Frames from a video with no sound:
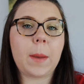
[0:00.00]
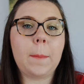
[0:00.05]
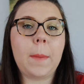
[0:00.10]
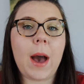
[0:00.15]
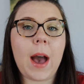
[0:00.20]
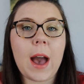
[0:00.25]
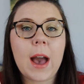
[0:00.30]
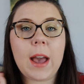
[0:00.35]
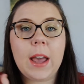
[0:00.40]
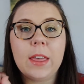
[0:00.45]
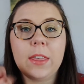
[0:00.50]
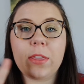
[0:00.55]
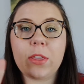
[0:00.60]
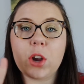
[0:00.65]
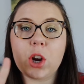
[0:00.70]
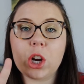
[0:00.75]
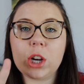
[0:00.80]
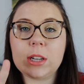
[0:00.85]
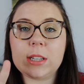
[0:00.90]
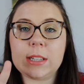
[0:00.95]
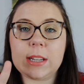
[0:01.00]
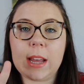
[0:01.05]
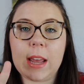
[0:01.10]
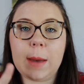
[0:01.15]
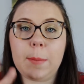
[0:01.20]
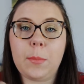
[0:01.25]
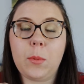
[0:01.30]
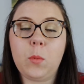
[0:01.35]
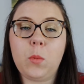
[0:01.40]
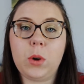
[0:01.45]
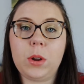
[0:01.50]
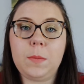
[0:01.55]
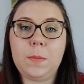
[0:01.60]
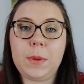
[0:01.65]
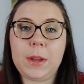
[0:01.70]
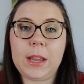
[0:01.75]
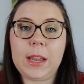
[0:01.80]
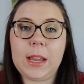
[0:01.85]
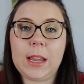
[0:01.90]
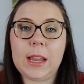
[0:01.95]
My third tip would
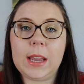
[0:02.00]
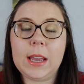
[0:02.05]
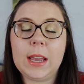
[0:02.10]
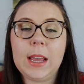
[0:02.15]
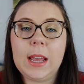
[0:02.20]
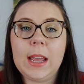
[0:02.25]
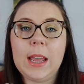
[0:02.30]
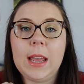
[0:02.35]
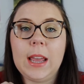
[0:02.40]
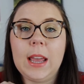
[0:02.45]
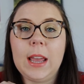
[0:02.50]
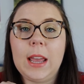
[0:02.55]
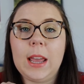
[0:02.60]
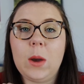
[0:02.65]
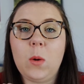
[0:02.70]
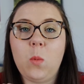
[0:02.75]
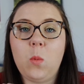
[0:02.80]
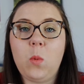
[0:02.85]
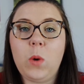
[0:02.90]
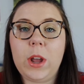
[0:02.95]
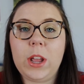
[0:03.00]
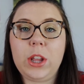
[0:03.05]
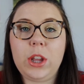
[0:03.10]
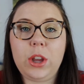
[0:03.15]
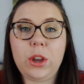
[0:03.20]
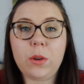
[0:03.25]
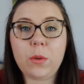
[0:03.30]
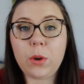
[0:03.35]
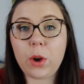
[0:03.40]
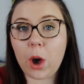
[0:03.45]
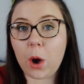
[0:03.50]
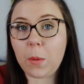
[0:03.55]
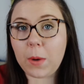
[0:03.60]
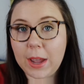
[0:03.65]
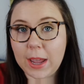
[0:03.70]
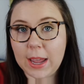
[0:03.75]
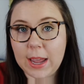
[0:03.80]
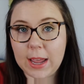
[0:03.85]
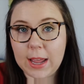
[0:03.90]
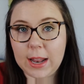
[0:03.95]
be when you go
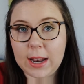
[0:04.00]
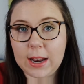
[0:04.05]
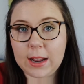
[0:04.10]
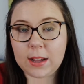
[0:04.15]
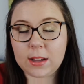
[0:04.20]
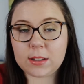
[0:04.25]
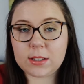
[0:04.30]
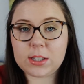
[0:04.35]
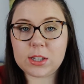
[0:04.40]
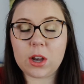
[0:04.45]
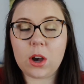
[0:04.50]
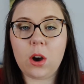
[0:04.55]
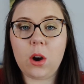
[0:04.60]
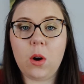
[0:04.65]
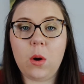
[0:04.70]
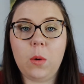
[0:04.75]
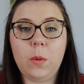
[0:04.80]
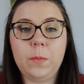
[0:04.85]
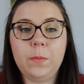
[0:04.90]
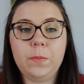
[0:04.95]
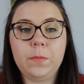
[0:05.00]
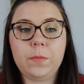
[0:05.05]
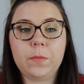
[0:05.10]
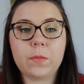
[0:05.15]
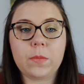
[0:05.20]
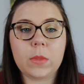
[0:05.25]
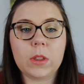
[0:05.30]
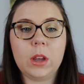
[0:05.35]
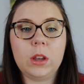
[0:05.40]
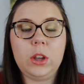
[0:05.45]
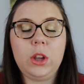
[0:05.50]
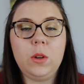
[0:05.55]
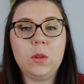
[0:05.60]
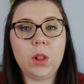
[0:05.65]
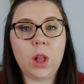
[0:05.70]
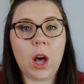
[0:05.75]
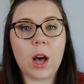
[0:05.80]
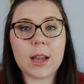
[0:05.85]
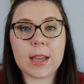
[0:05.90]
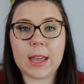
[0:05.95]
in, so
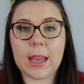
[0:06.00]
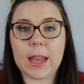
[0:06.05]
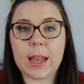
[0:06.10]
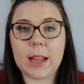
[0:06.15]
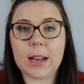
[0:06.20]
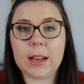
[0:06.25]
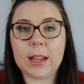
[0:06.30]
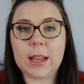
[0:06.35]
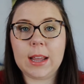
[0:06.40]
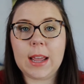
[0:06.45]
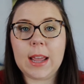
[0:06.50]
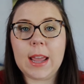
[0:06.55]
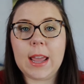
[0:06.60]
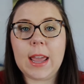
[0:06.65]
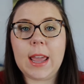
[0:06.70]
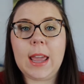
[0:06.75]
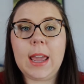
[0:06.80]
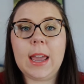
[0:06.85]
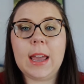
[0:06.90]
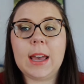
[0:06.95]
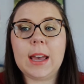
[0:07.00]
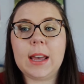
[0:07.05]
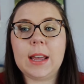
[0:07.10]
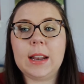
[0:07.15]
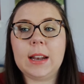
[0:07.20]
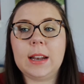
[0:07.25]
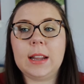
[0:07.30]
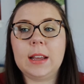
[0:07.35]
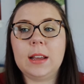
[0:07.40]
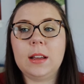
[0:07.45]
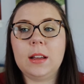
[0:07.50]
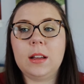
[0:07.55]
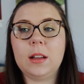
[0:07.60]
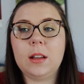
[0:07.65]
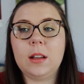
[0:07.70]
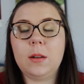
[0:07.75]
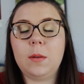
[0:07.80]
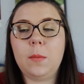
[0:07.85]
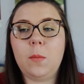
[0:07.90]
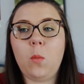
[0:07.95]
you log in, and
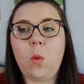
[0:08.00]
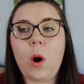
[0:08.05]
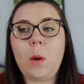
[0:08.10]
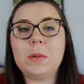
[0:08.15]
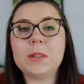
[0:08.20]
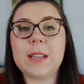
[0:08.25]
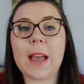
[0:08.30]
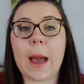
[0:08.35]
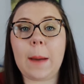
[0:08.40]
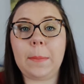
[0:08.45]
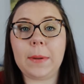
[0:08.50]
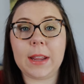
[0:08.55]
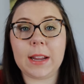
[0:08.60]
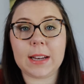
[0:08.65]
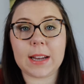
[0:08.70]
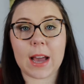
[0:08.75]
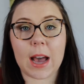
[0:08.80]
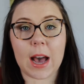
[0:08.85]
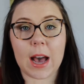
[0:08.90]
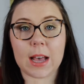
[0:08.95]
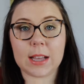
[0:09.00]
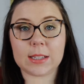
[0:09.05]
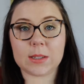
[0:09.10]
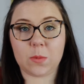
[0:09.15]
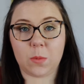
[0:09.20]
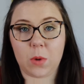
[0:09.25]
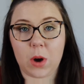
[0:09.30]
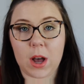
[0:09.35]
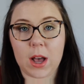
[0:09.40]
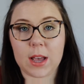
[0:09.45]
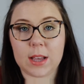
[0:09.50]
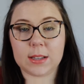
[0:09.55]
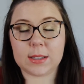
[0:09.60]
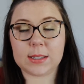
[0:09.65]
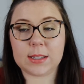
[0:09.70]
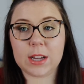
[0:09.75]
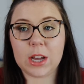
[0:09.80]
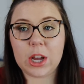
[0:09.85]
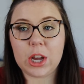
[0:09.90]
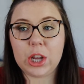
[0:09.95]
what was happening to us
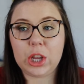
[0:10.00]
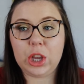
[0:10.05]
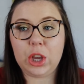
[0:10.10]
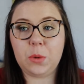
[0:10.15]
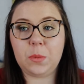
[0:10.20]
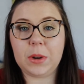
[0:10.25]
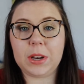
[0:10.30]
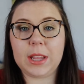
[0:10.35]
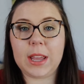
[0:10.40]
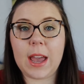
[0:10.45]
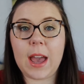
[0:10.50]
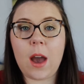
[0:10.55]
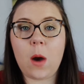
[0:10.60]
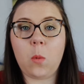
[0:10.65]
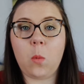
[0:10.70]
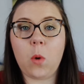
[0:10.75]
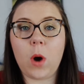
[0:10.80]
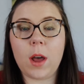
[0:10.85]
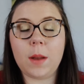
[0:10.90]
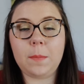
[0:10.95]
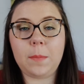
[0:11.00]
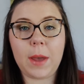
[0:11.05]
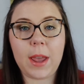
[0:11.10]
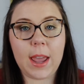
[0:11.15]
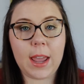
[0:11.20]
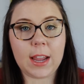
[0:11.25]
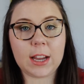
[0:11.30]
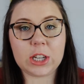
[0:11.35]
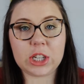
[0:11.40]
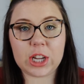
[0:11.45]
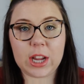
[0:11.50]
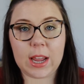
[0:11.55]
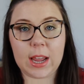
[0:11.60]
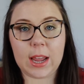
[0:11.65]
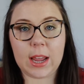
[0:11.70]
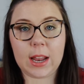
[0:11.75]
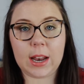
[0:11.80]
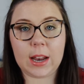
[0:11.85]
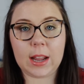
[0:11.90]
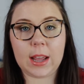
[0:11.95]
was you would get one page
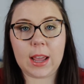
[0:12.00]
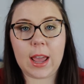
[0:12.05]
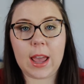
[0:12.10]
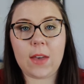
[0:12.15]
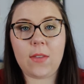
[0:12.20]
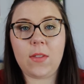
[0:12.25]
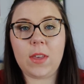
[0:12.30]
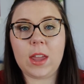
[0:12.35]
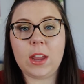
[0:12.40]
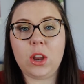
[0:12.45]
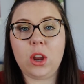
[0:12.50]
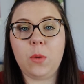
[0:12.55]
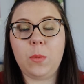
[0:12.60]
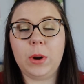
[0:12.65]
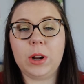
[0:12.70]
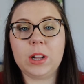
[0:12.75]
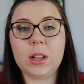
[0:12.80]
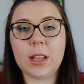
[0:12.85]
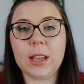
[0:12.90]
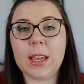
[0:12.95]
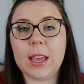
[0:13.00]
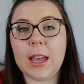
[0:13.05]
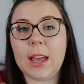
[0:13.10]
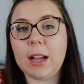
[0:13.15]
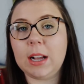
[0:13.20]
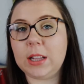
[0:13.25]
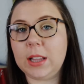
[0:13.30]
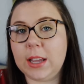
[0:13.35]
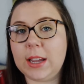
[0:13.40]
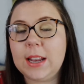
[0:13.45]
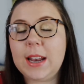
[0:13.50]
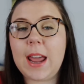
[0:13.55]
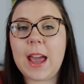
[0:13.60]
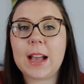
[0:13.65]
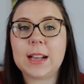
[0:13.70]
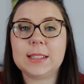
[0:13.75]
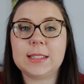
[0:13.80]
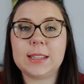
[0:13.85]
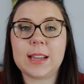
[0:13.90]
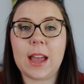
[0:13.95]
in and then you would click it, click
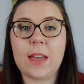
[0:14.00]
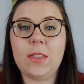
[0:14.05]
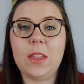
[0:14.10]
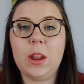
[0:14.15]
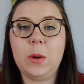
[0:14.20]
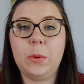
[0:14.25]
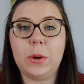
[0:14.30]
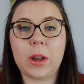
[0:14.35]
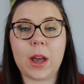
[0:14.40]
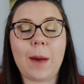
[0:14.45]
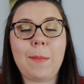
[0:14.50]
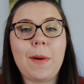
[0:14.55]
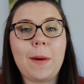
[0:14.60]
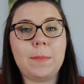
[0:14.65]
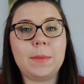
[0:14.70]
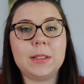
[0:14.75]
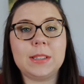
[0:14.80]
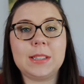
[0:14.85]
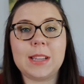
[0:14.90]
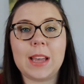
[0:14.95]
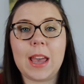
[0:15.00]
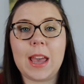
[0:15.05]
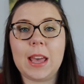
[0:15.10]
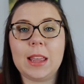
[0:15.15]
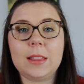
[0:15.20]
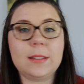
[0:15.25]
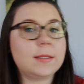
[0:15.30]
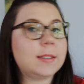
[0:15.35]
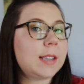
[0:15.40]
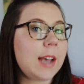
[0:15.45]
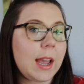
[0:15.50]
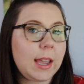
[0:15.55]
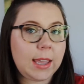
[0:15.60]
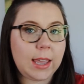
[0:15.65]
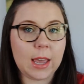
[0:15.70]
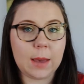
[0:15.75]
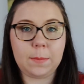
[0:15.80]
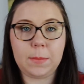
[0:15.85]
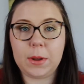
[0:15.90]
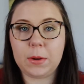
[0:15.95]
next, and then it would come up and say this site
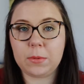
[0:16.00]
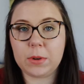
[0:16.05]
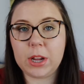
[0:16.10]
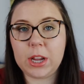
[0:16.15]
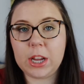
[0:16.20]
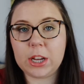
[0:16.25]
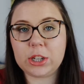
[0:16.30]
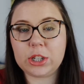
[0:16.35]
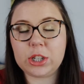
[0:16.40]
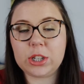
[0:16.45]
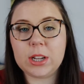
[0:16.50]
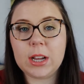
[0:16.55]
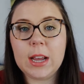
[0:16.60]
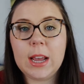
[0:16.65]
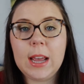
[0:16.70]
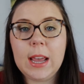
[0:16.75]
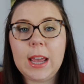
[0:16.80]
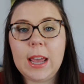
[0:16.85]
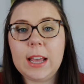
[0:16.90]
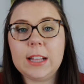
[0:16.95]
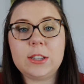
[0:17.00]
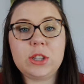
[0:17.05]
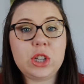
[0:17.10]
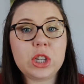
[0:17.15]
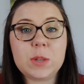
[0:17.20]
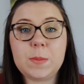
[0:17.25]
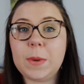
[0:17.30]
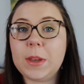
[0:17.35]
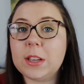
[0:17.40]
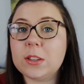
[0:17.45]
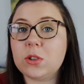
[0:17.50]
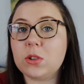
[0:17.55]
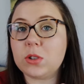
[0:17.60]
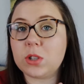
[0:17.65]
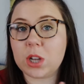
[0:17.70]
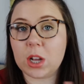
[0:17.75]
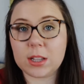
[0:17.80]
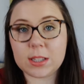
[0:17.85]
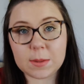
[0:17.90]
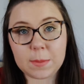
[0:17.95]
can't be reached. It's just because
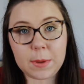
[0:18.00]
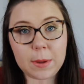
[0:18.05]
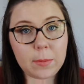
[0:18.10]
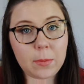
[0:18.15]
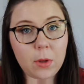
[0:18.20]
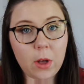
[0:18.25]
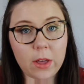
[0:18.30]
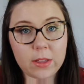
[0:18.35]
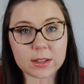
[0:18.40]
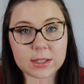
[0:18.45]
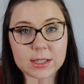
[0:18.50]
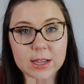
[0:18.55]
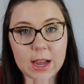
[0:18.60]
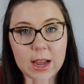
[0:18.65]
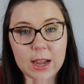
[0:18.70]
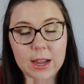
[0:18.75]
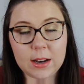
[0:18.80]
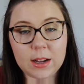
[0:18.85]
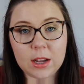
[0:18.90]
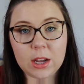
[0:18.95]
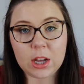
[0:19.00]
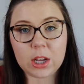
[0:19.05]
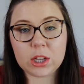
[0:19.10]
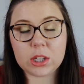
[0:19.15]
there's tons of people on the site.